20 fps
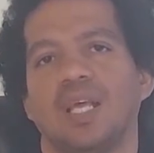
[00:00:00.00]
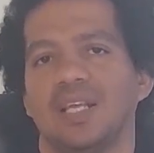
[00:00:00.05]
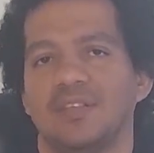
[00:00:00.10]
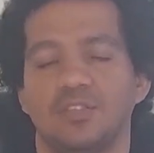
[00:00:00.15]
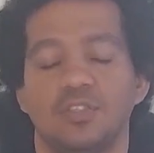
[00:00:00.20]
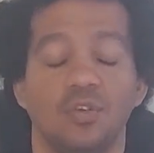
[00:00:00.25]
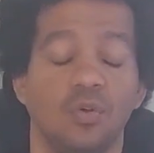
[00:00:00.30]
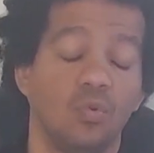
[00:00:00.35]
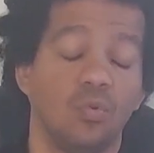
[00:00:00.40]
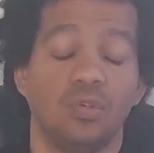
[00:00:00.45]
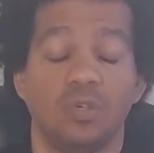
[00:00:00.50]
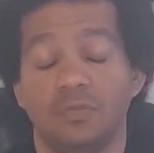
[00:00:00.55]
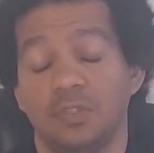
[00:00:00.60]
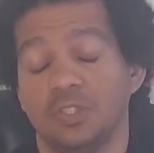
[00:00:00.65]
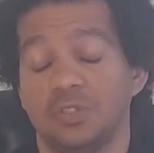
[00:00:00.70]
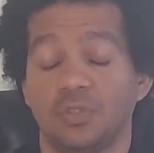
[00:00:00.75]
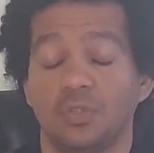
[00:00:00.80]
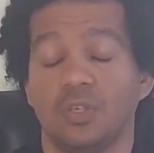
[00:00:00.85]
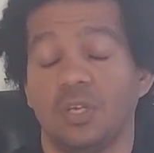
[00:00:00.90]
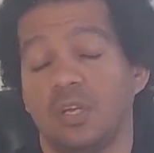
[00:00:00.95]
As in, oh,
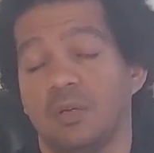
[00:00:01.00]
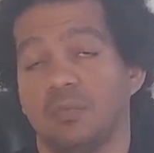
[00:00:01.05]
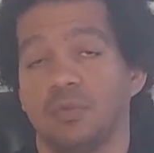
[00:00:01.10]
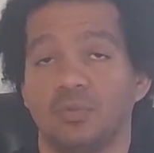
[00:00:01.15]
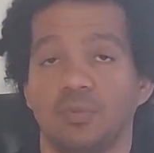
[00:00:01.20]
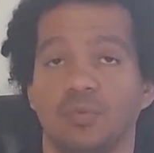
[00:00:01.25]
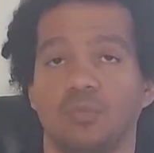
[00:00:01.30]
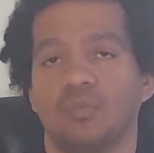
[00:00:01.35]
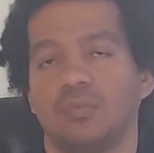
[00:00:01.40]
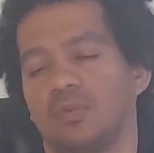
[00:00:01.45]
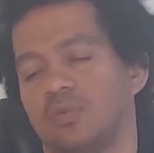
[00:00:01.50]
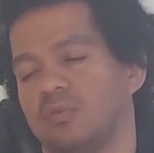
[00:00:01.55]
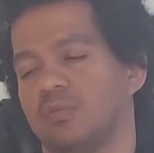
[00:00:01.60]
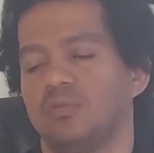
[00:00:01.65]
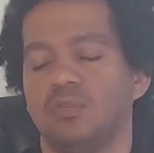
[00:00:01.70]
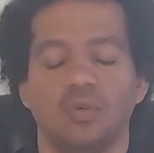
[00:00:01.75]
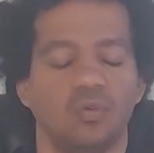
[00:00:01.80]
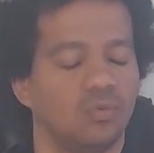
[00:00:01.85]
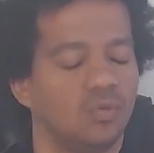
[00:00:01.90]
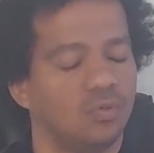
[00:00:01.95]
nothing's gonna happen. No,
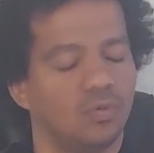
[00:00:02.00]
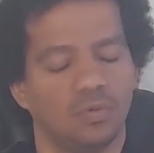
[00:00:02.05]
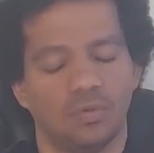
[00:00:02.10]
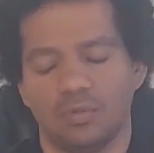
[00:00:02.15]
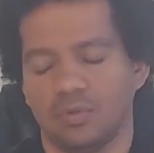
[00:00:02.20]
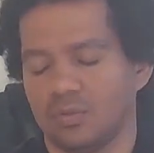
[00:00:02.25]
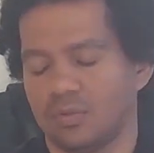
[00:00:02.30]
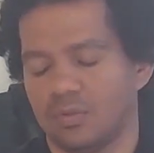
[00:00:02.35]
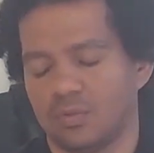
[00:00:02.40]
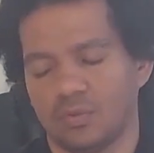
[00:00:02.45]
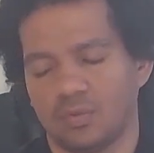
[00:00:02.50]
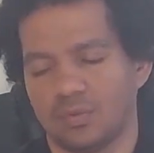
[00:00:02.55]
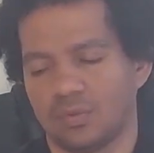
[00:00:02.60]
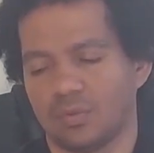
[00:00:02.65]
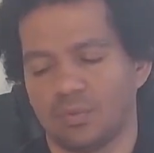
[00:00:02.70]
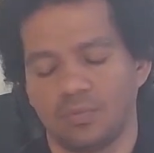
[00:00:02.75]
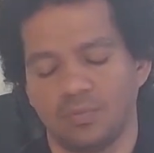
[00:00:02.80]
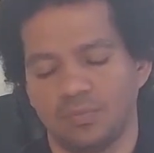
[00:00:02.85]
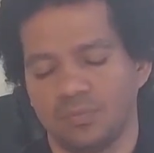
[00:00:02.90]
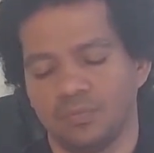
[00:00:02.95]
no, no, no, no, no,
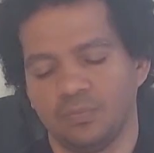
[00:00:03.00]
no.